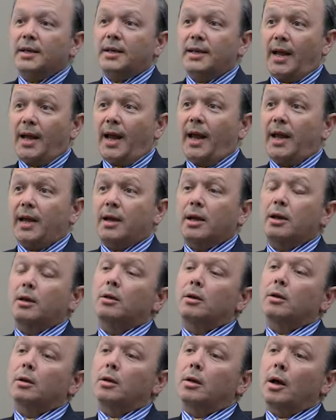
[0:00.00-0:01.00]
to take
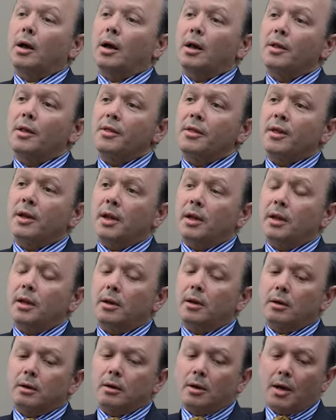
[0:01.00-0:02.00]
uh,
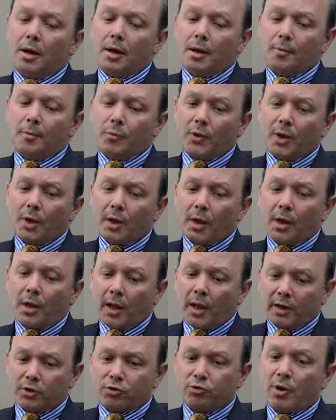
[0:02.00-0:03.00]
the uh,
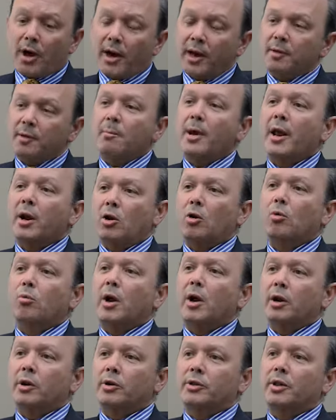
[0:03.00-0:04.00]
electronic medical
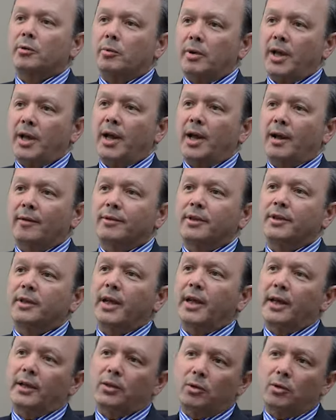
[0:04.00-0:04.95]
record that we have today